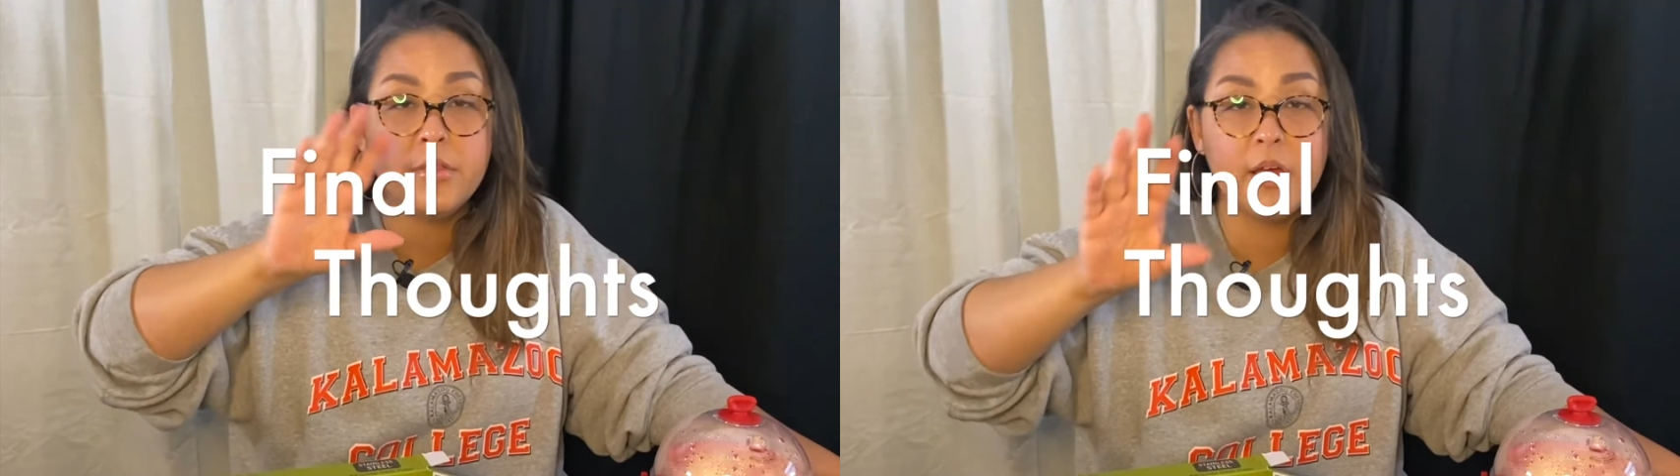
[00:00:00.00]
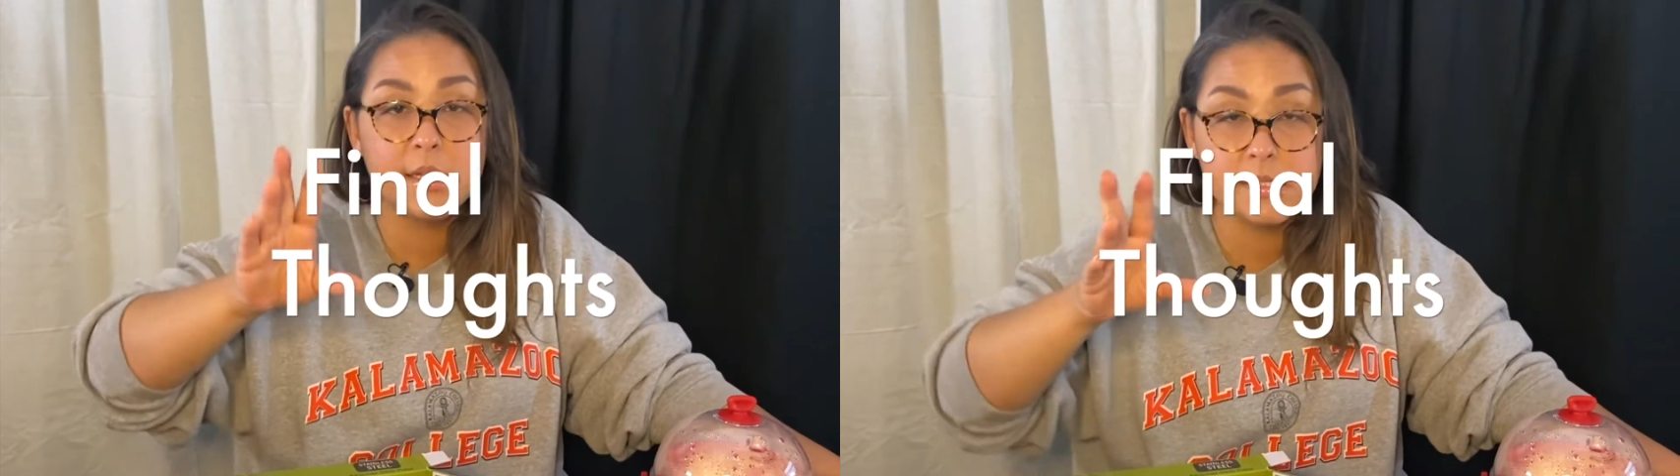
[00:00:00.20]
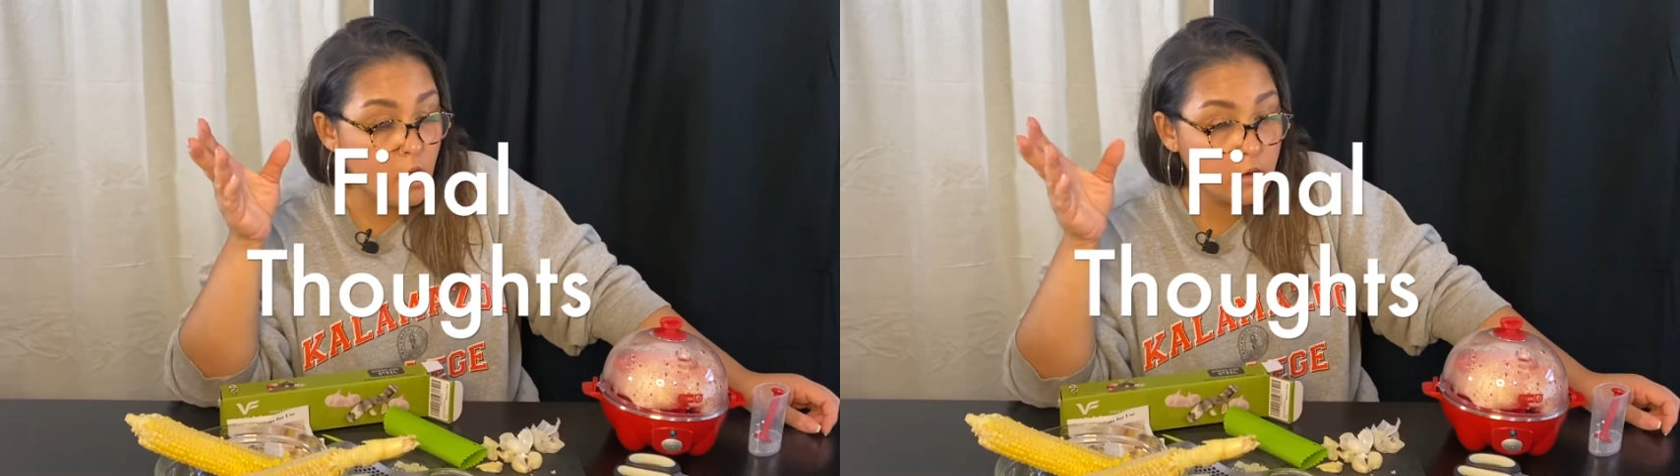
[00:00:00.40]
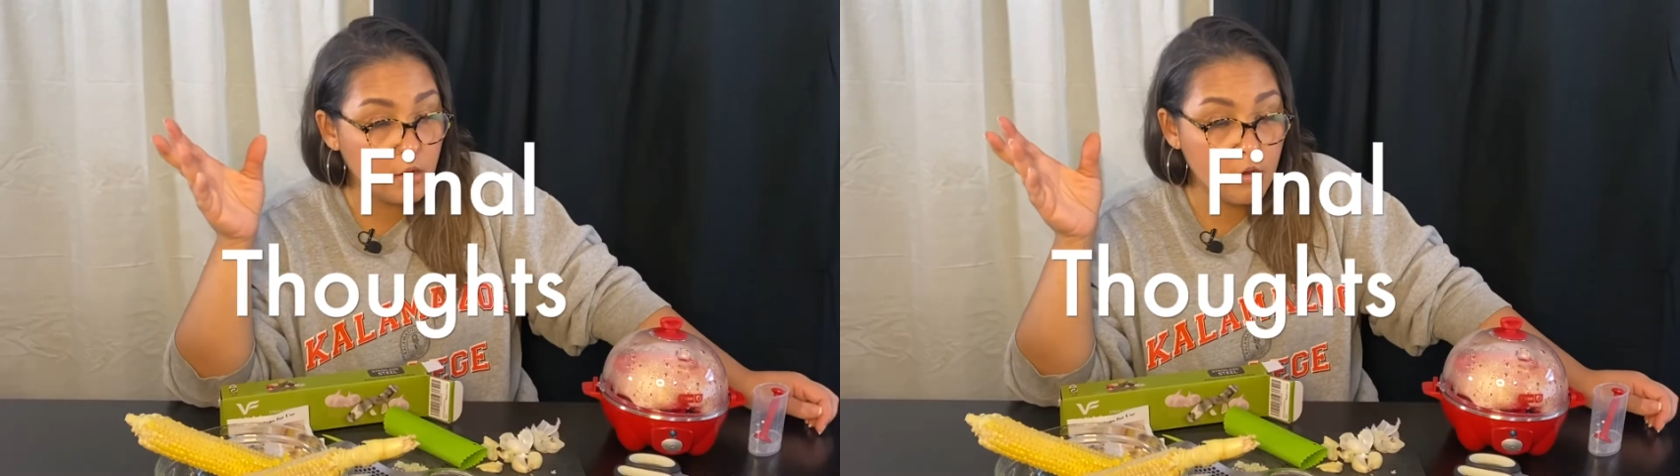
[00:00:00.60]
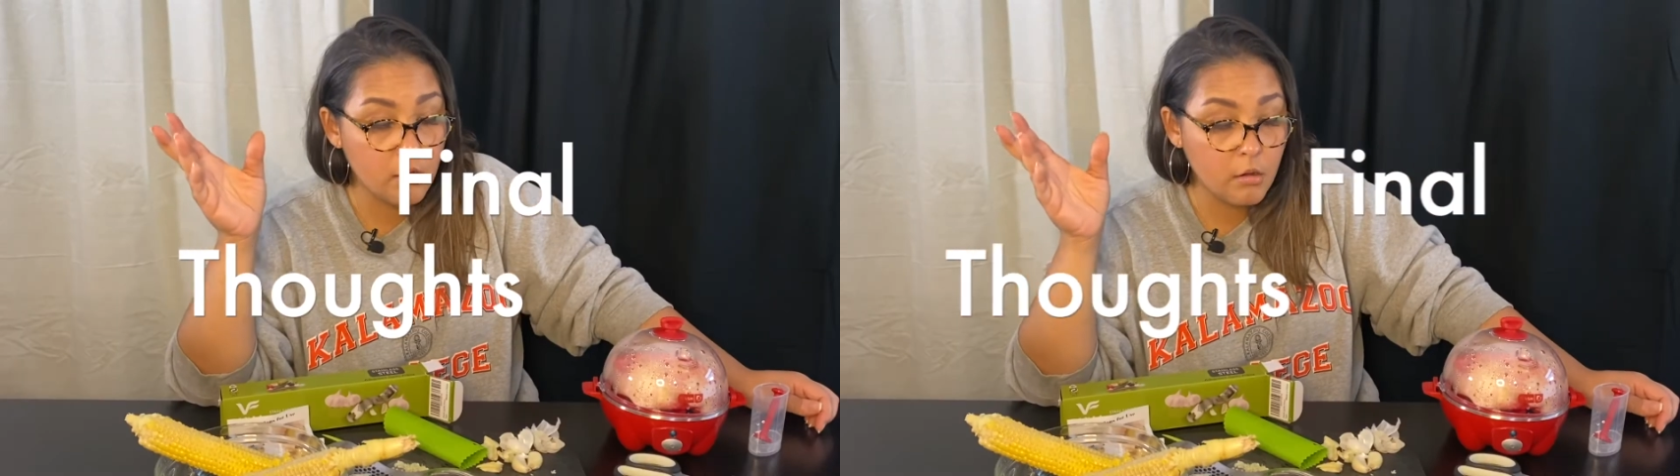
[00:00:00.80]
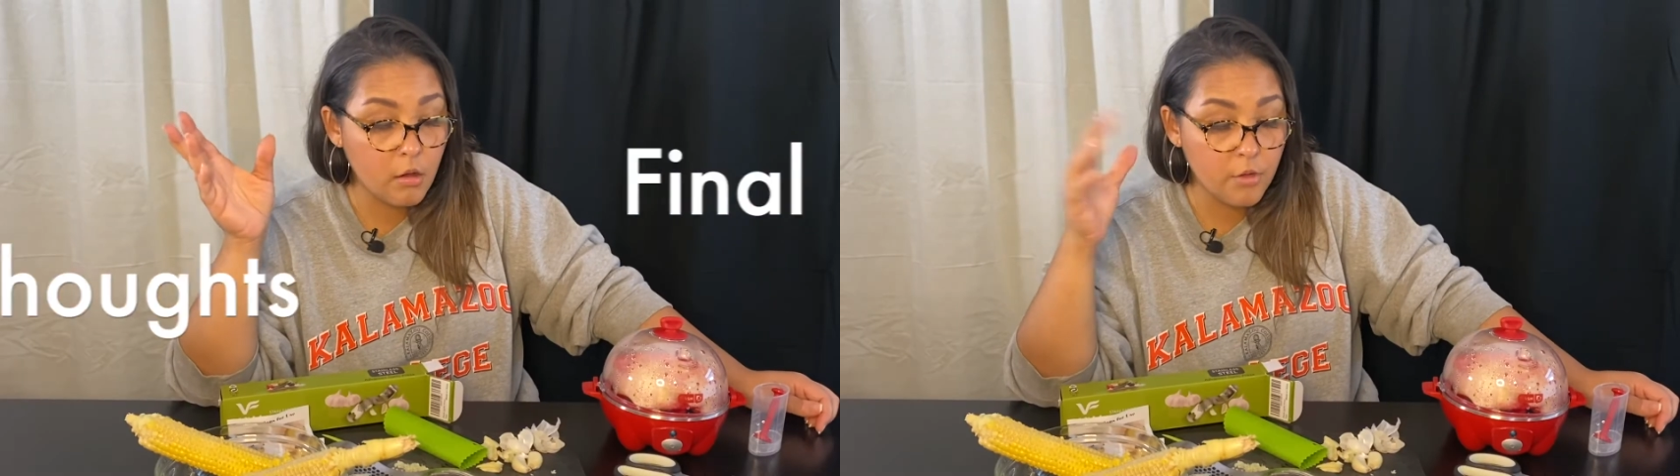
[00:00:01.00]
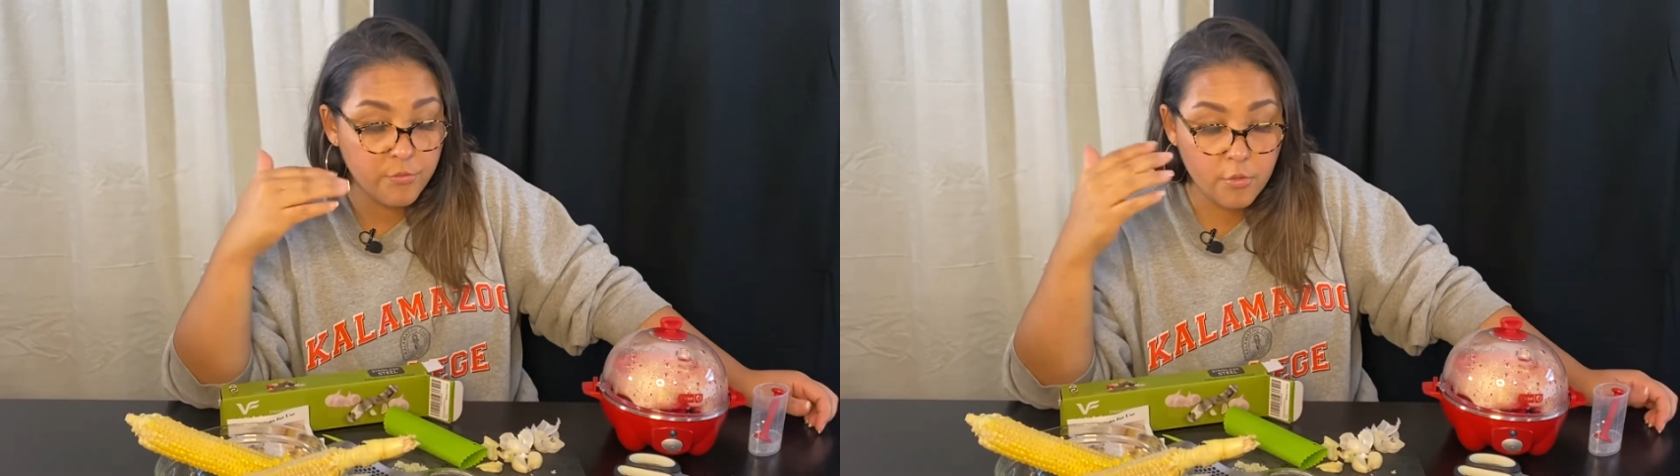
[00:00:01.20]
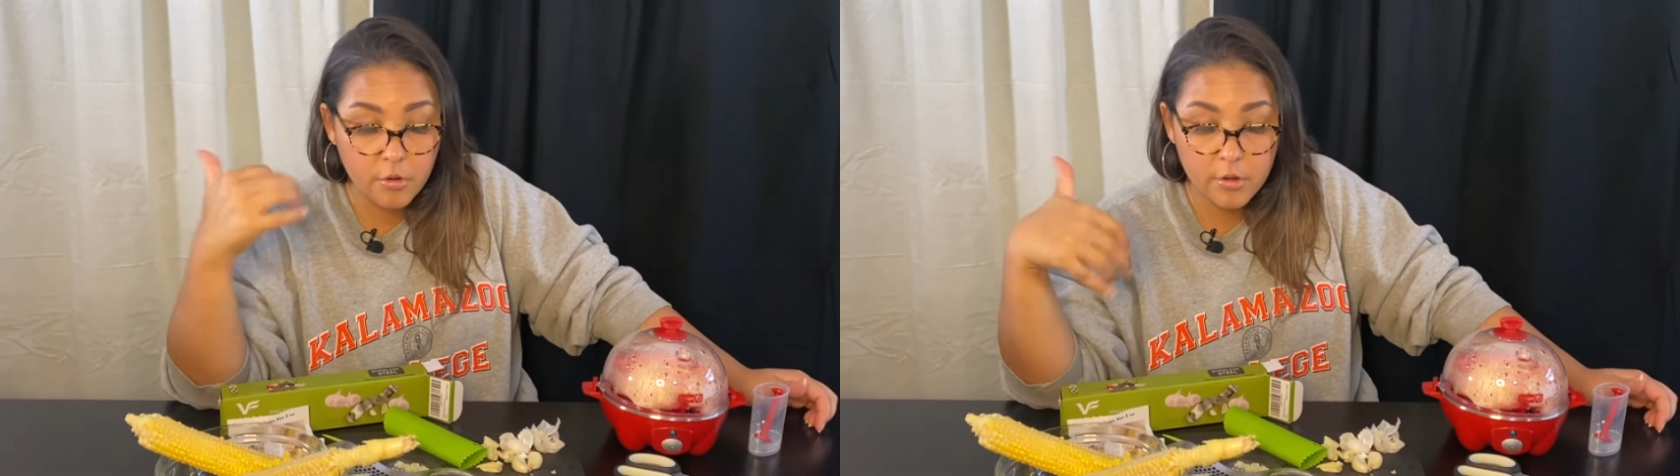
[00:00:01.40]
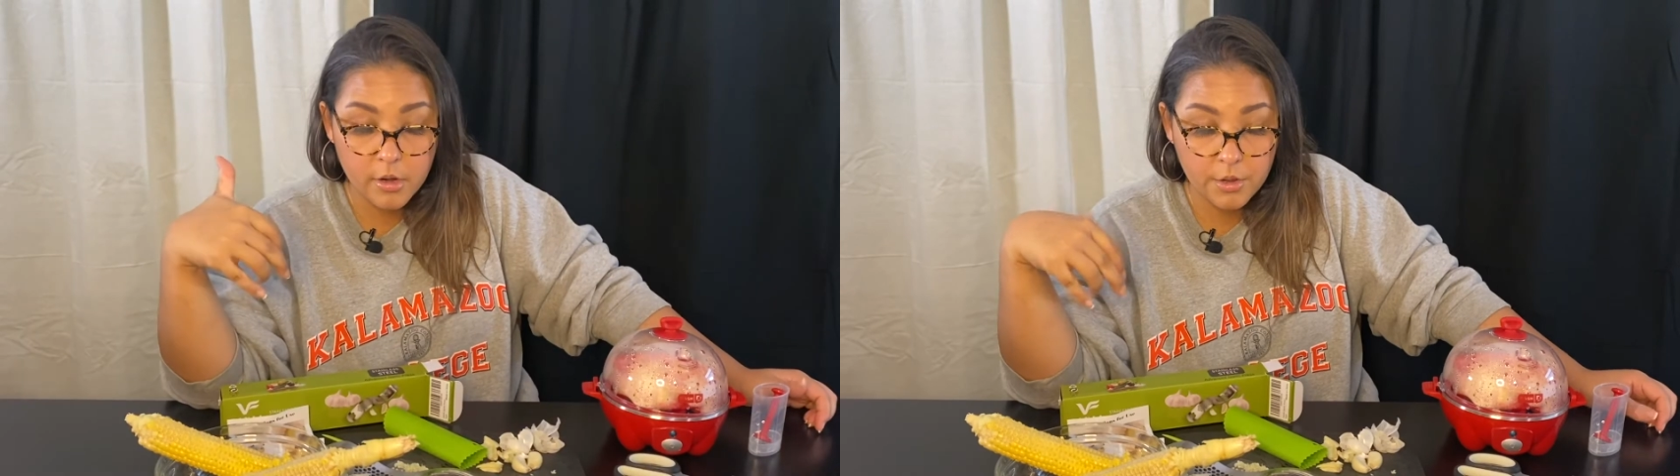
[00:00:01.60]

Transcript: thoughts on all 4